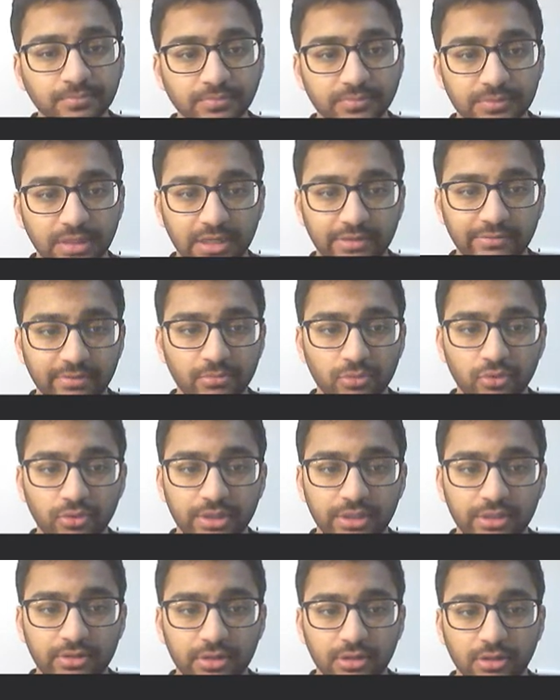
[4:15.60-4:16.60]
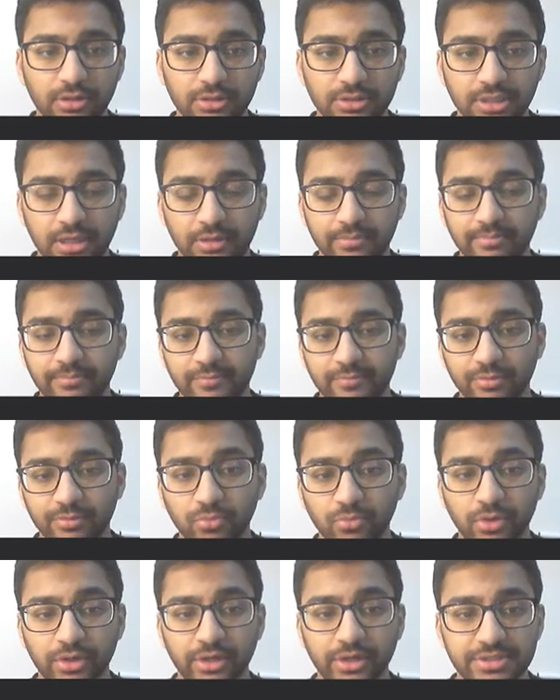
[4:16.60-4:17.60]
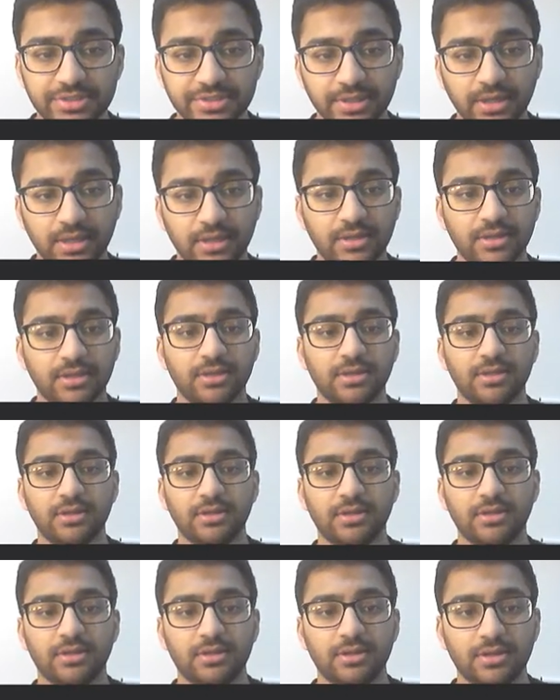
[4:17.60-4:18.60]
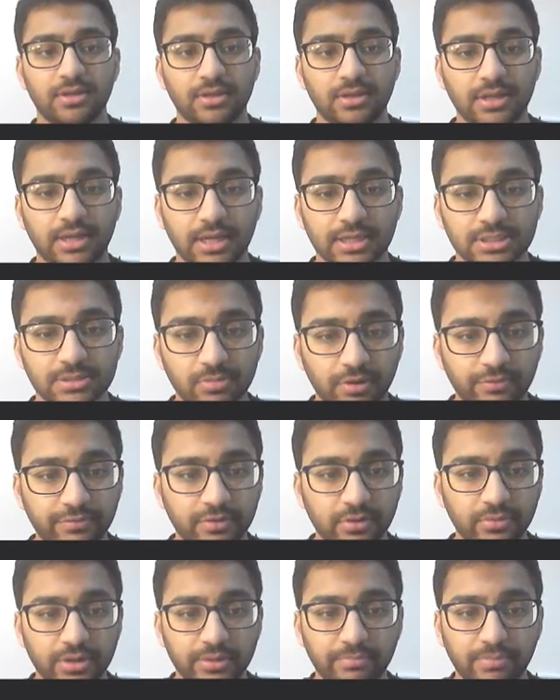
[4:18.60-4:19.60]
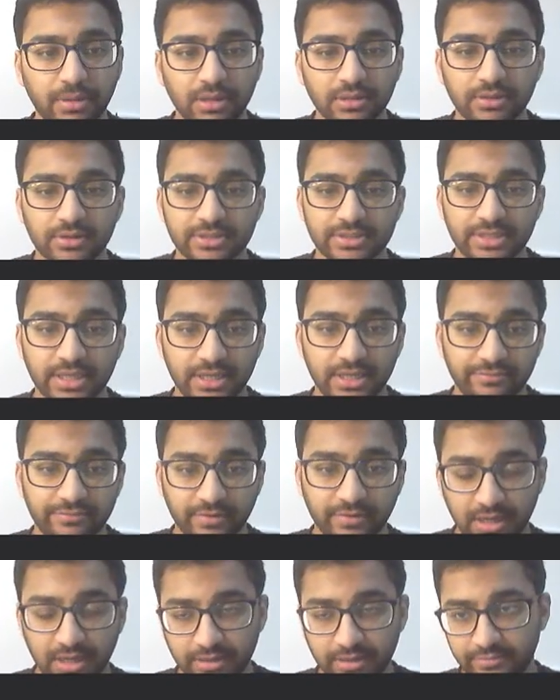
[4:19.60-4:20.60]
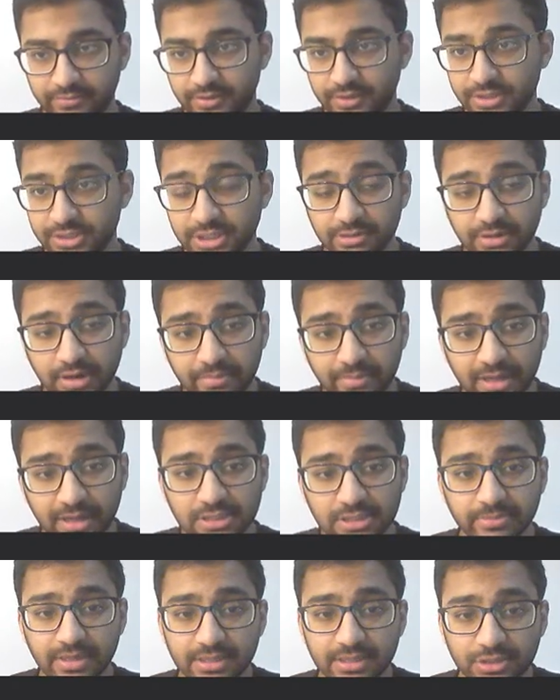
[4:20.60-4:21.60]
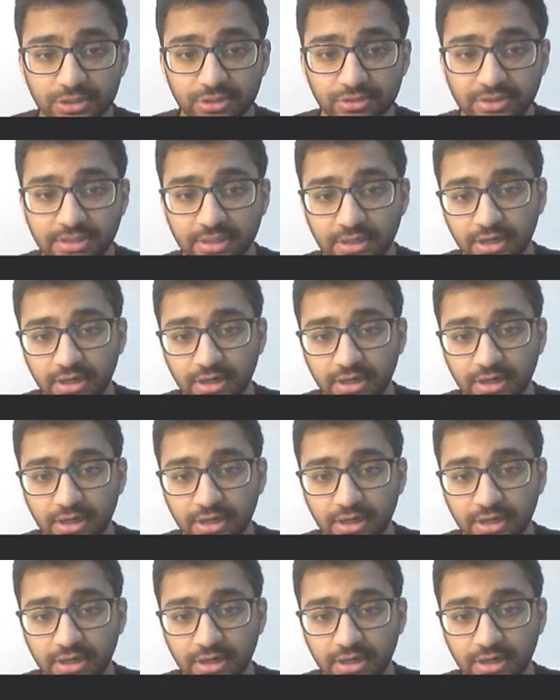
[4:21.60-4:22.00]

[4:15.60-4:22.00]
And even Moody, you could look to him from the Warriors. Uh, small forward, Butler is 85. Gets a great matchup against Houston